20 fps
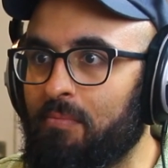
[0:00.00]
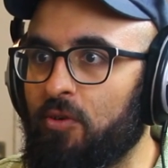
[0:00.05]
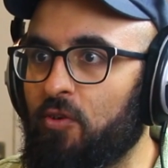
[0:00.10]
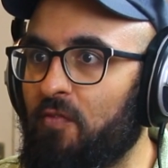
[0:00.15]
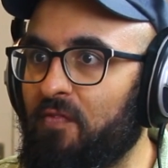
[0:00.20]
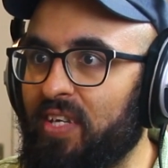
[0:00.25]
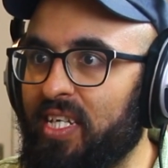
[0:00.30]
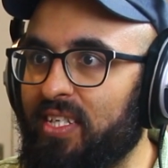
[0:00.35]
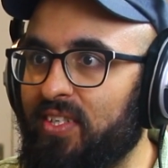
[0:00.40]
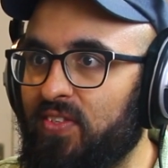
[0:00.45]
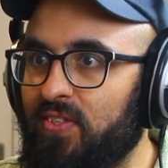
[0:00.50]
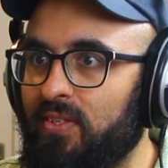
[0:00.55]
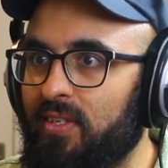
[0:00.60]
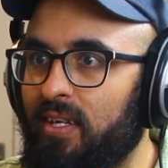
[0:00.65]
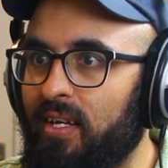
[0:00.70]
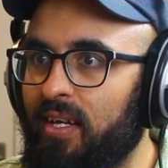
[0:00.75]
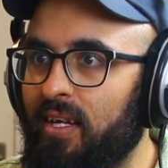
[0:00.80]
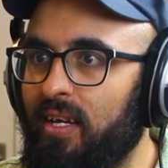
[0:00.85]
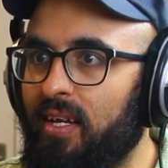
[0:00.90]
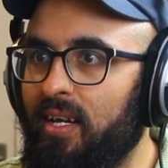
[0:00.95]
movies.
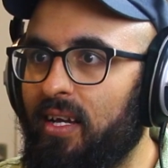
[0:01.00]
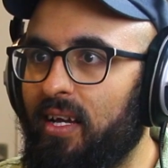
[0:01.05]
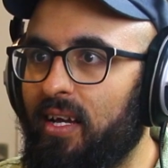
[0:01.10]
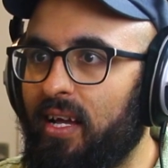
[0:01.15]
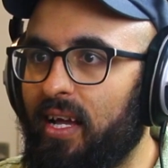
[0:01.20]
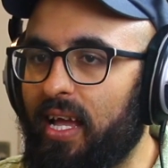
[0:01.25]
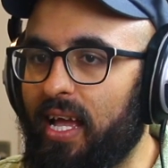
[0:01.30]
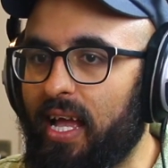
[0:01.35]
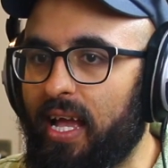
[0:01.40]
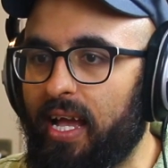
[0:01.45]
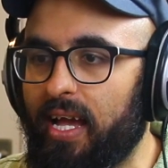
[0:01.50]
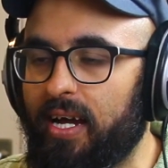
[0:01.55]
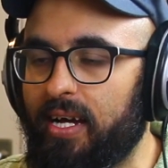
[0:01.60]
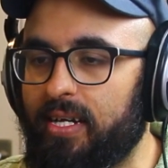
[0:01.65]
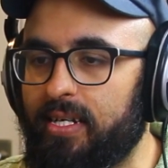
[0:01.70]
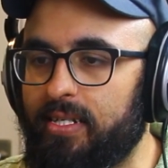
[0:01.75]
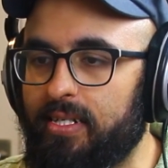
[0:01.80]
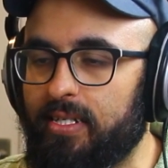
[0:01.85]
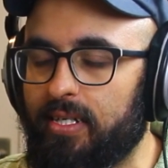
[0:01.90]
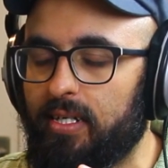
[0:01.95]

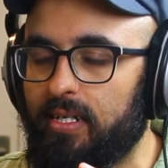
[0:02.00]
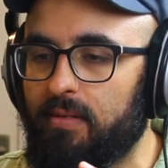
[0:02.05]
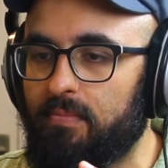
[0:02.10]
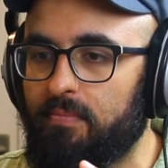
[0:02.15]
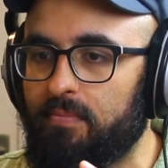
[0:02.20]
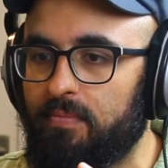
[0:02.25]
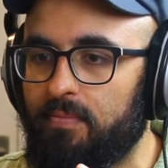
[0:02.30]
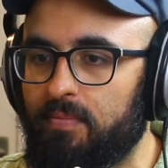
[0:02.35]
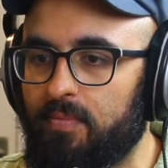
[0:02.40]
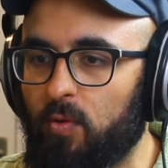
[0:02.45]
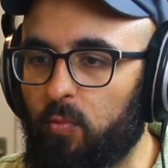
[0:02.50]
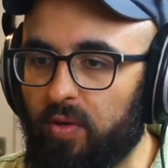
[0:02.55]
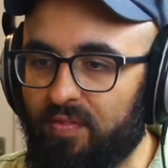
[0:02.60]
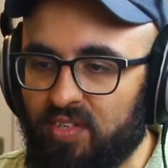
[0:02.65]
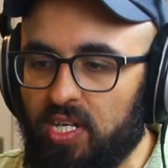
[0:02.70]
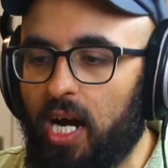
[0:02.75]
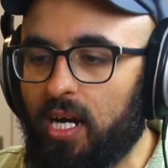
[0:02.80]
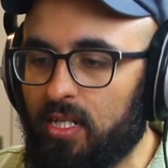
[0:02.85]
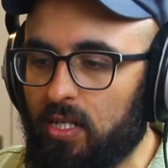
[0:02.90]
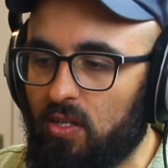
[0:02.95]
And we've
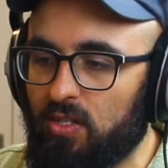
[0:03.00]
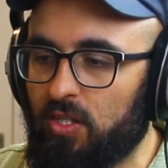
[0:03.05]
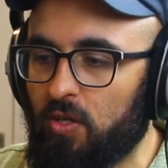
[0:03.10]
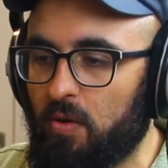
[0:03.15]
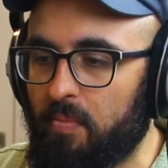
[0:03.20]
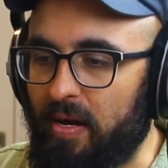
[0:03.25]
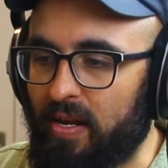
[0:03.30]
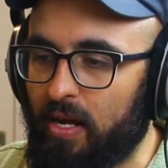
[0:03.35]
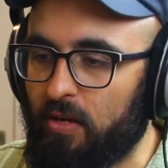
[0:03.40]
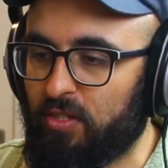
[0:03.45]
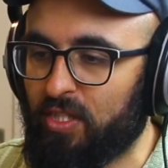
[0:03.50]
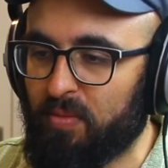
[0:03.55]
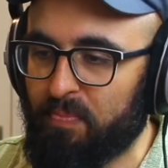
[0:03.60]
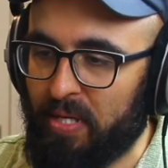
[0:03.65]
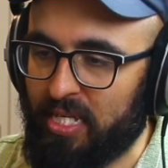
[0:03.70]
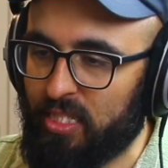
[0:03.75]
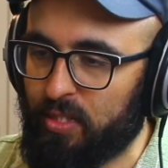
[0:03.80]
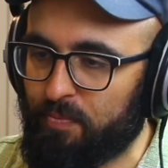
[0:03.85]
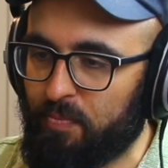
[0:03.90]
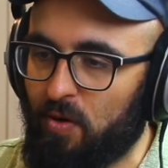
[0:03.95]
talked also about how
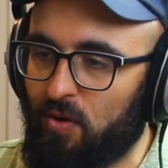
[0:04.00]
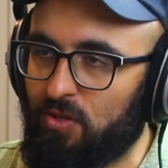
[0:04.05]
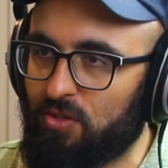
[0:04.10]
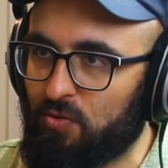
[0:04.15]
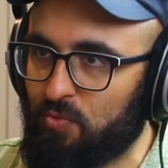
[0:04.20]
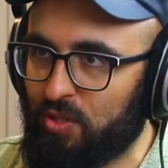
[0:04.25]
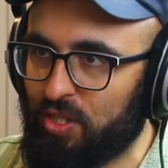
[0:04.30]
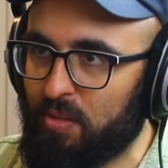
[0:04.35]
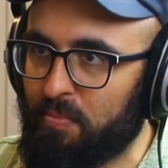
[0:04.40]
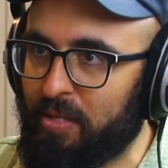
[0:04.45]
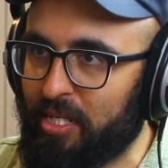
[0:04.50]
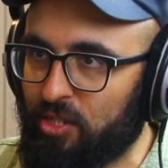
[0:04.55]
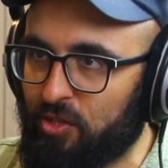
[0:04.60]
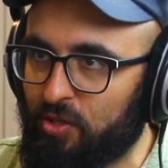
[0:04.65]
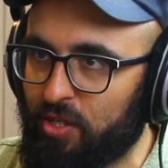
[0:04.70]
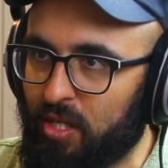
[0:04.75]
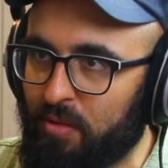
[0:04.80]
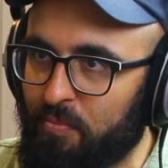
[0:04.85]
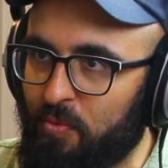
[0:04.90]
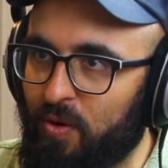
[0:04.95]
Spaceballs was a big
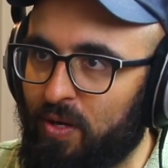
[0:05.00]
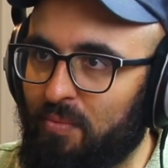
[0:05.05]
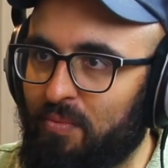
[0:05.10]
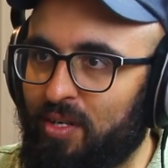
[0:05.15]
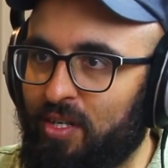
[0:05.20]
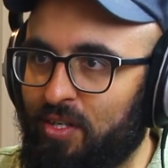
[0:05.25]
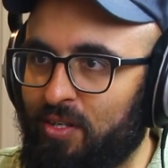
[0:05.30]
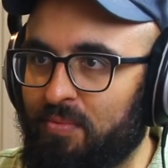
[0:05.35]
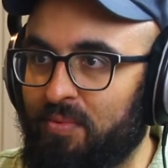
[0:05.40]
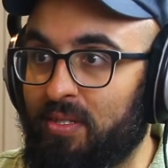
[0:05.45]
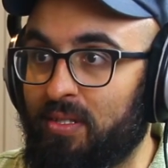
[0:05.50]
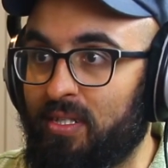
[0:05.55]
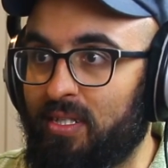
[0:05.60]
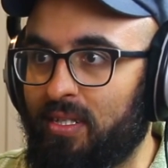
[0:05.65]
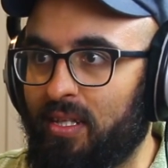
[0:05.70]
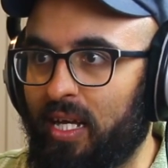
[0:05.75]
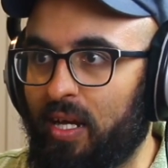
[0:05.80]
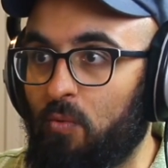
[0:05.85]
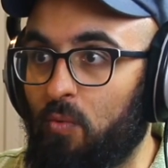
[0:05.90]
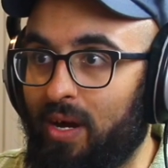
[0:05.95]
turning point when it turns
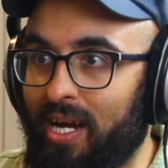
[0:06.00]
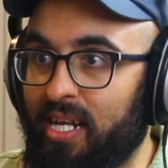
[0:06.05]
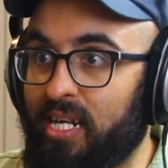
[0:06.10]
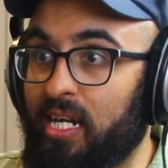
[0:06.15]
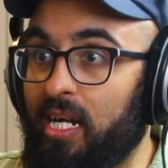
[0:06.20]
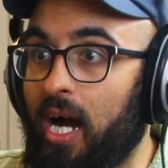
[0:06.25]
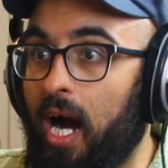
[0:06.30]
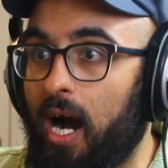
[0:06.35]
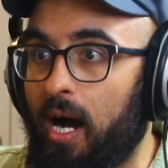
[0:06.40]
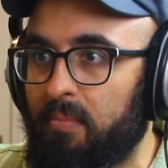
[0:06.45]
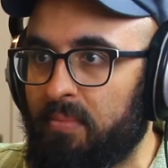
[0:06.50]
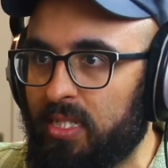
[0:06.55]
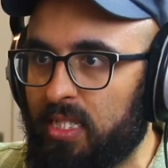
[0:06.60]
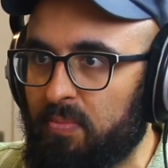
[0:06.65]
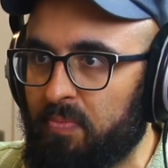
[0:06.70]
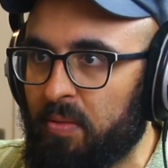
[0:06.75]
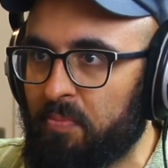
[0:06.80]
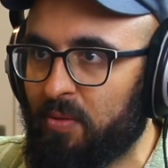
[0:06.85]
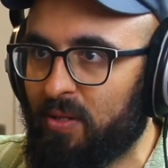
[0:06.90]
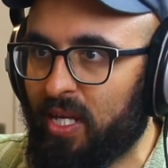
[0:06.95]
into like what kind of
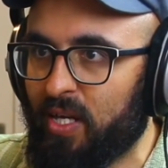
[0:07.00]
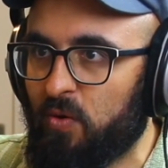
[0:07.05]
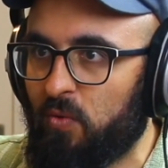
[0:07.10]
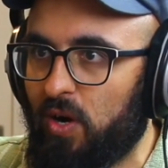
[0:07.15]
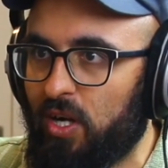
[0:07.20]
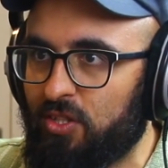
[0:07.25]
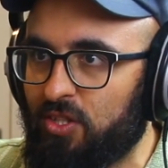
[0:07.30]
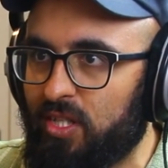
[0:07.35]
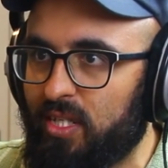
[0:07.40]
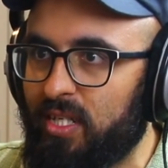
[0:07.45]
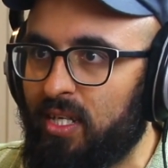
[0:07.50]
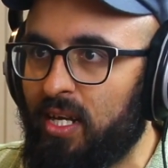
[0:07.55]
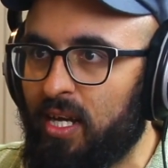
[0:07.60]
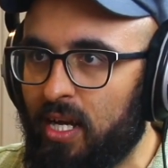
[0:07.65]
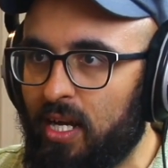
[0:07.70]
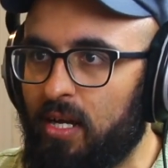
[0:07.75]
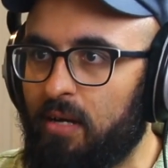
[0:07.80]
comedies people like watching.